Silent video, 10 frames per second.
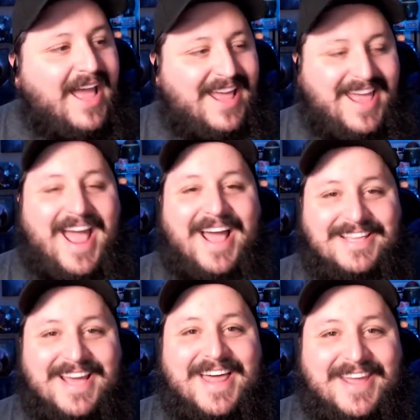
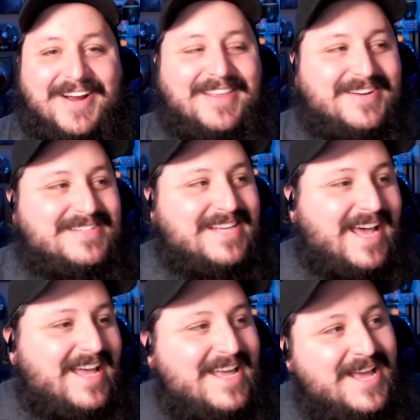yeah there there's
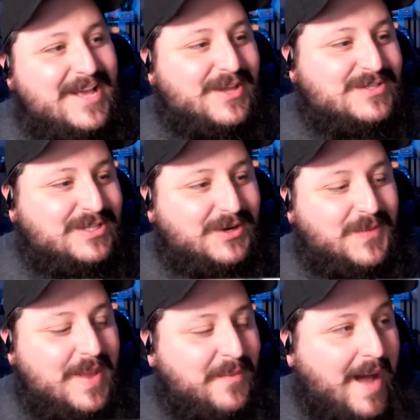a there's a little
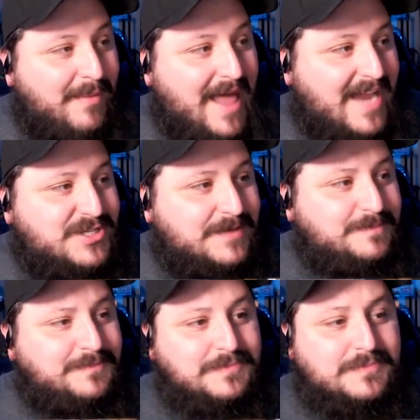weeble wobble action.
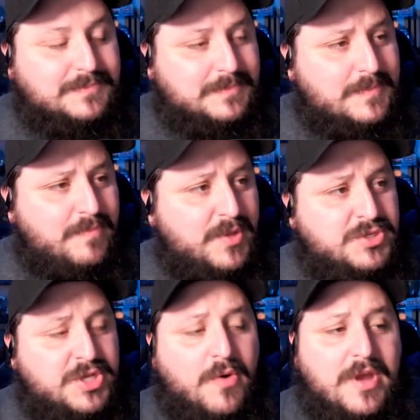
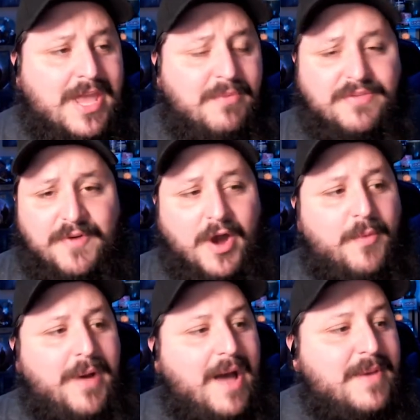So it came with a
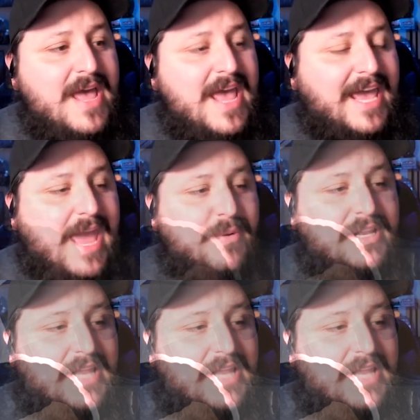Funko Pop. It came with a